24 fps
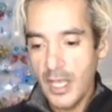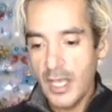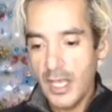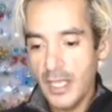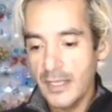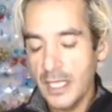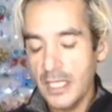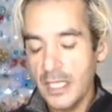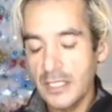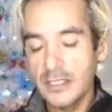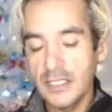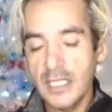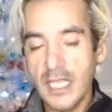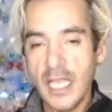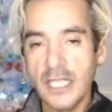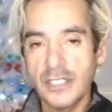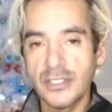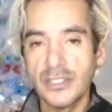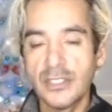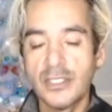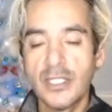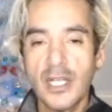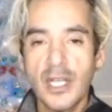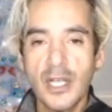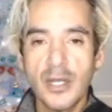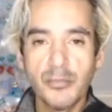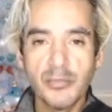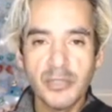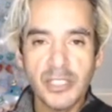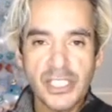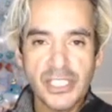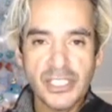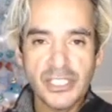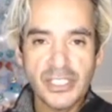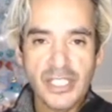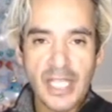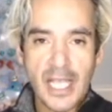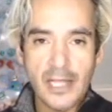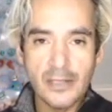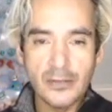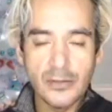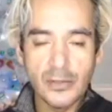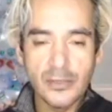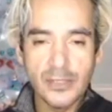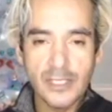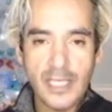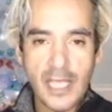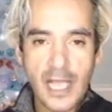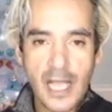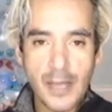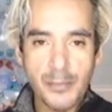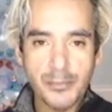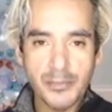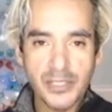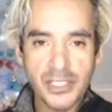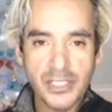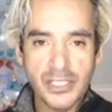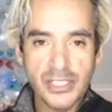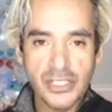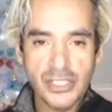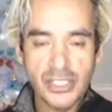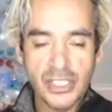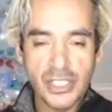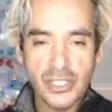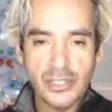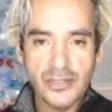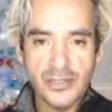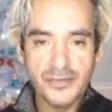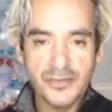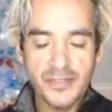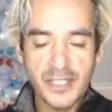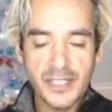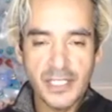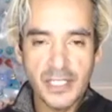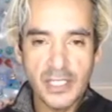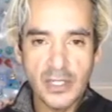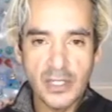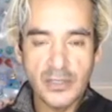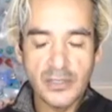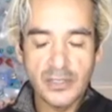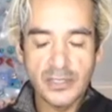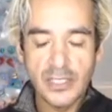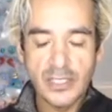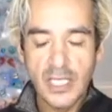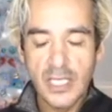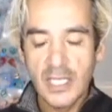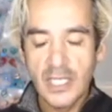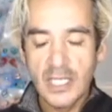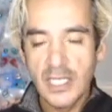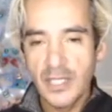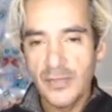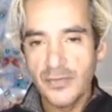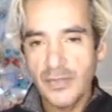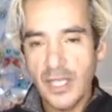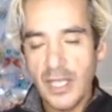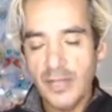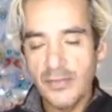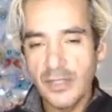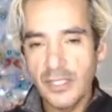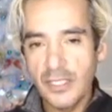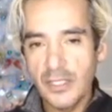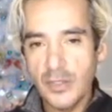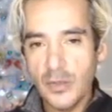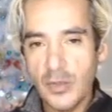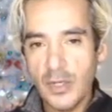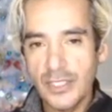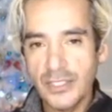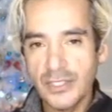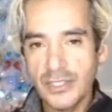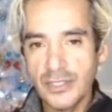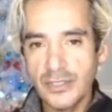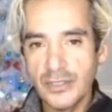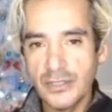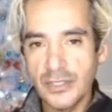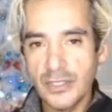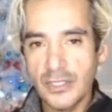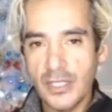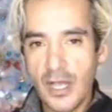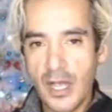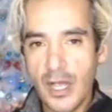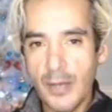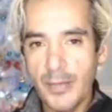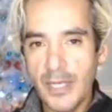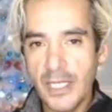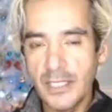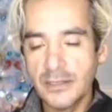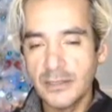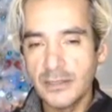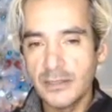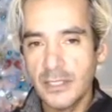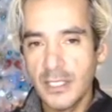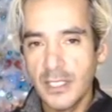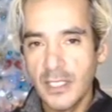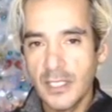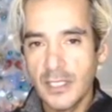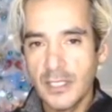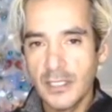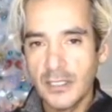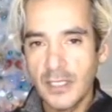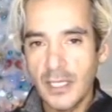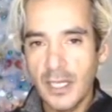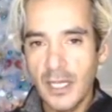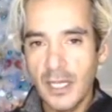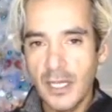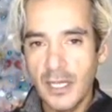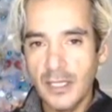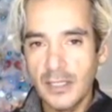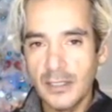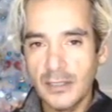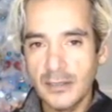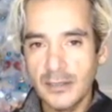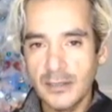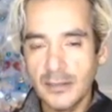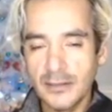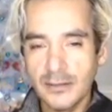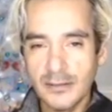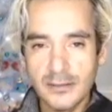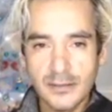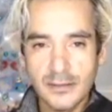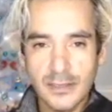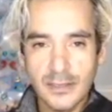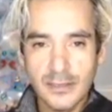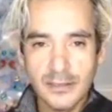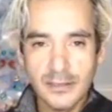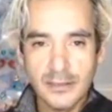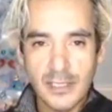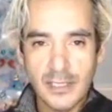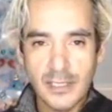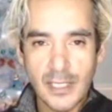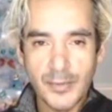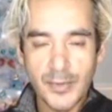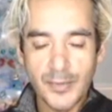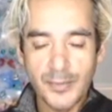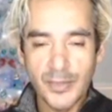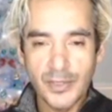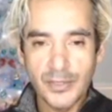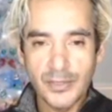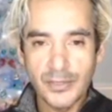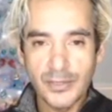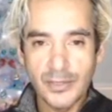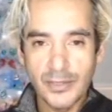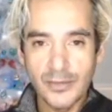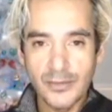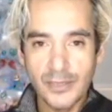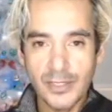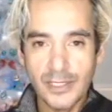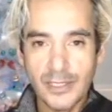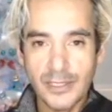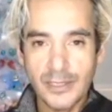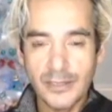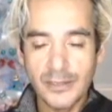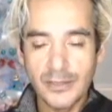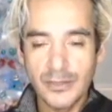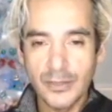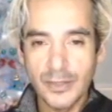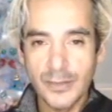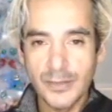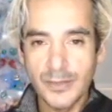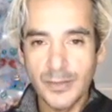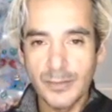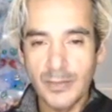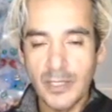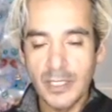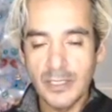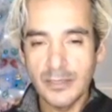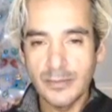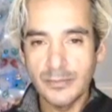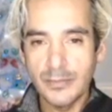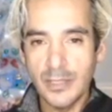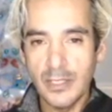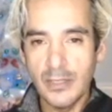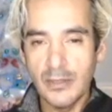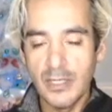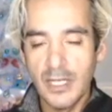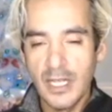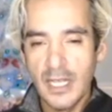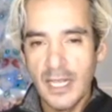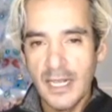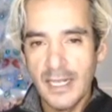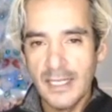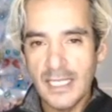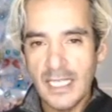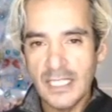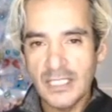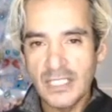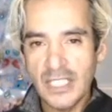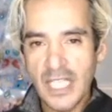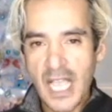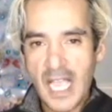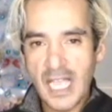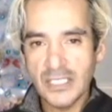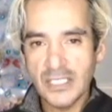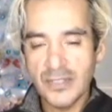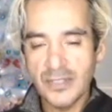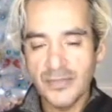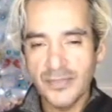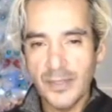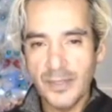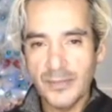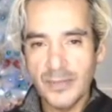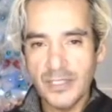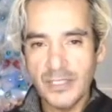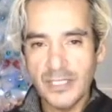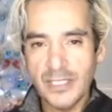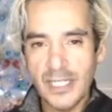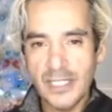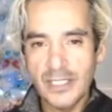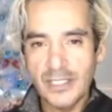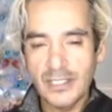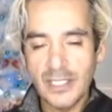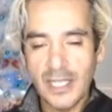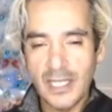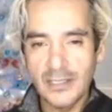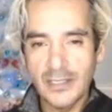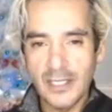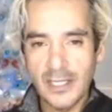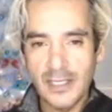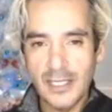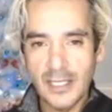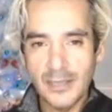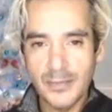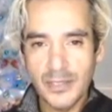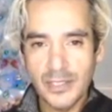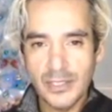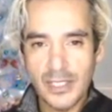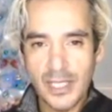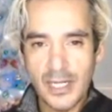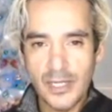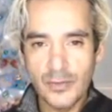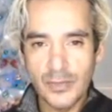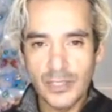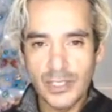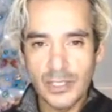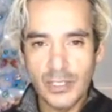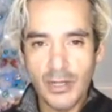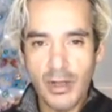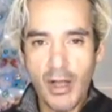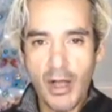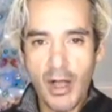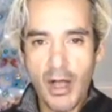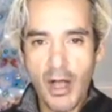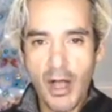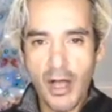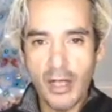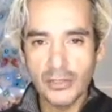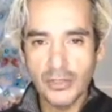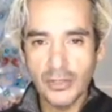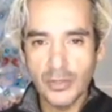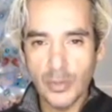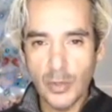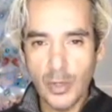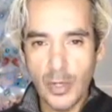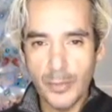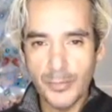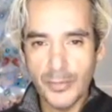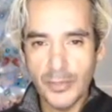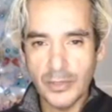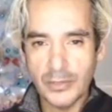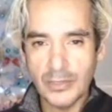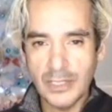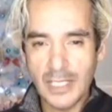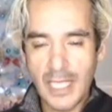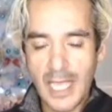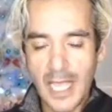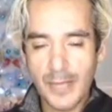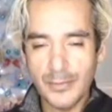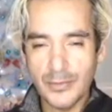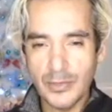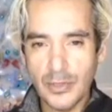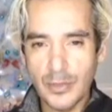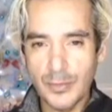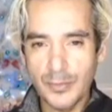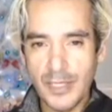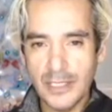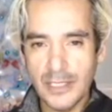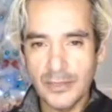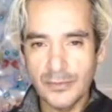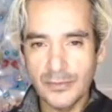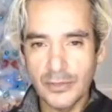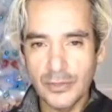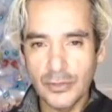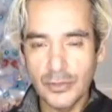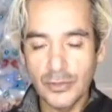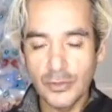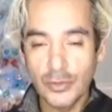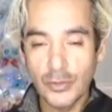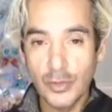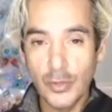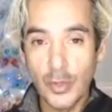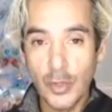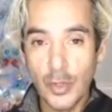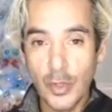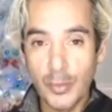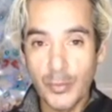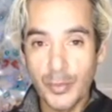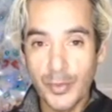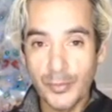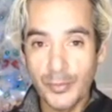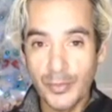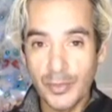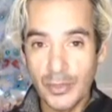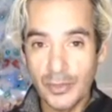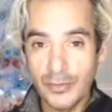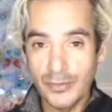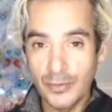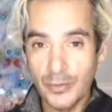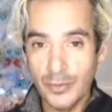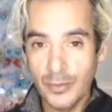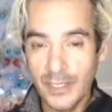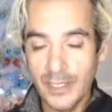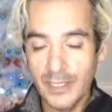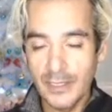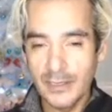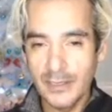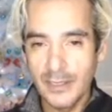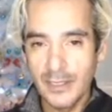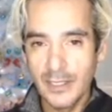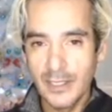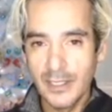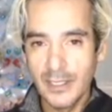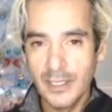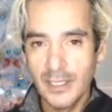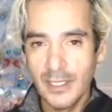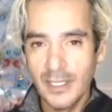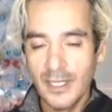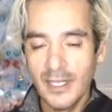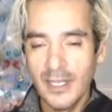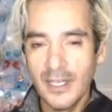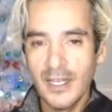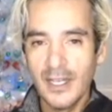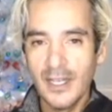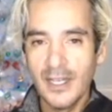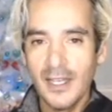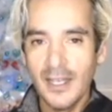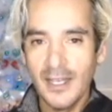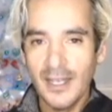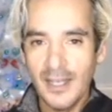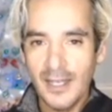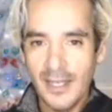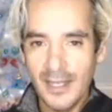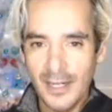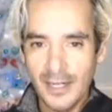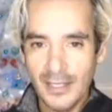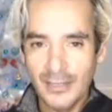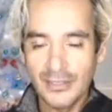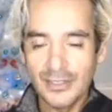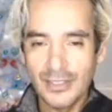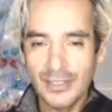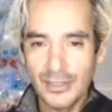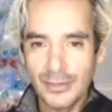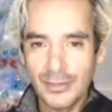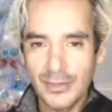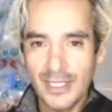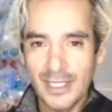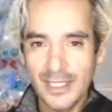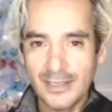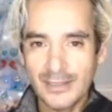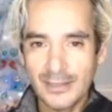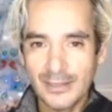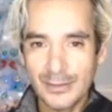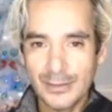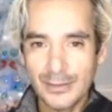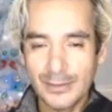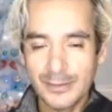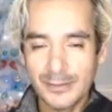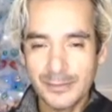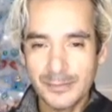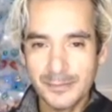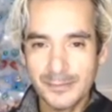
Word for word: And that's the action. Please download the app. Please share the videos. If you have any questions or comments, uh, you can set up a personal reading in the description box below. And that's the action. From the sunnyside.net, I'm Sonny, wishing all Scorpios the absolute best of a super beautiful week. And I'll see you guys soon.